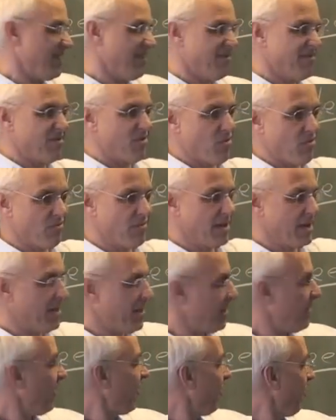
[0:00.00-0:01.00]
it's really
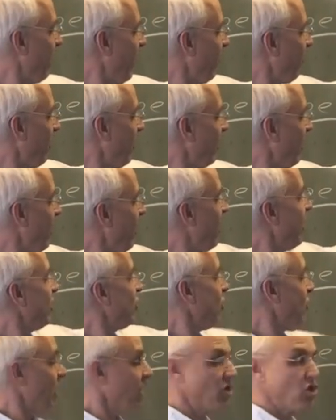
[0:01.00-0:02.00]
the
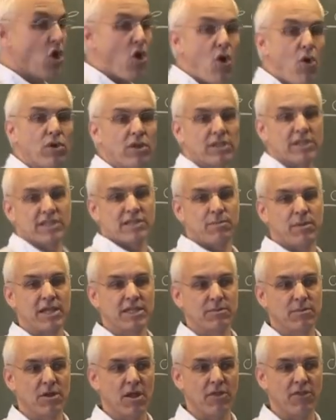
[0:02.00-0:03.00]
displacement, to the total
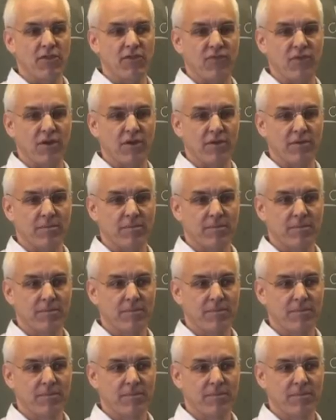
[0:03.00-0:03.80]
displacement on the sphere.